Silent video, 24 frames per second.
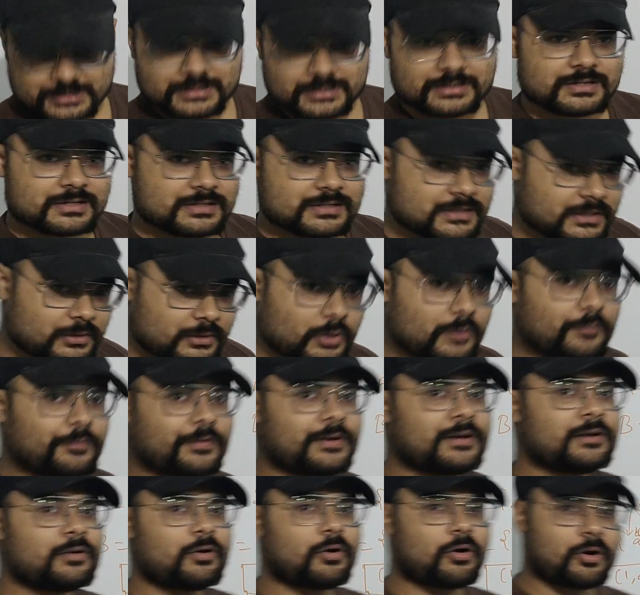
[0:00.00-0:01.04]
Means it's a set
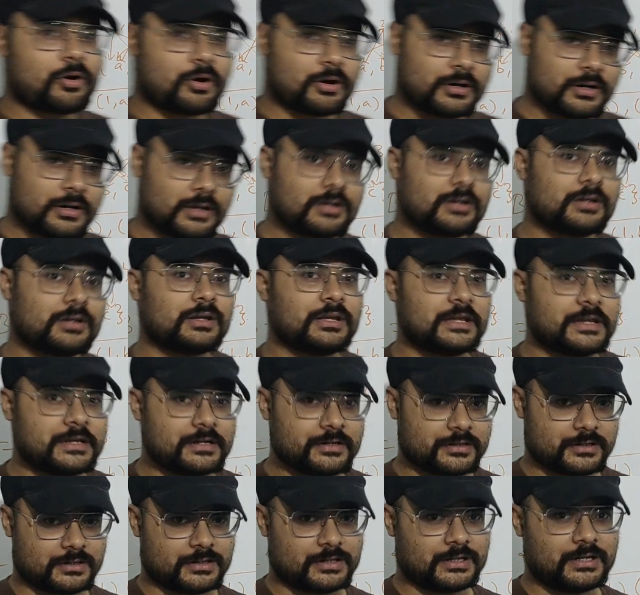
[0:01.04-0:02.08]
of an ordered
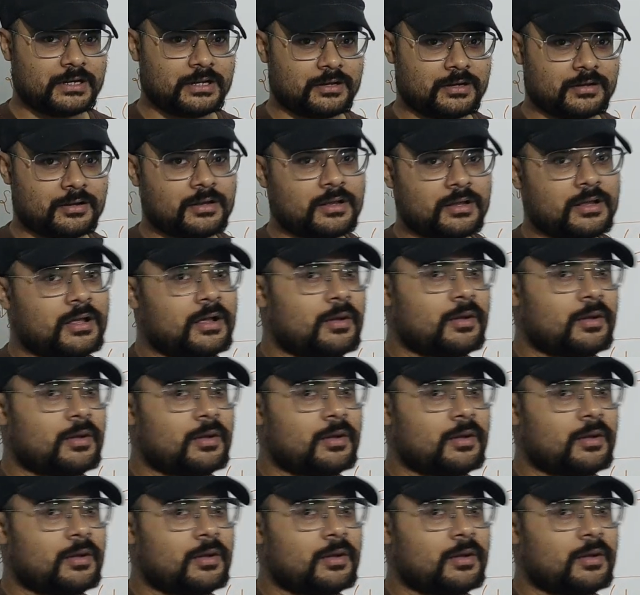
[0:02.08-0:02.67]
entity,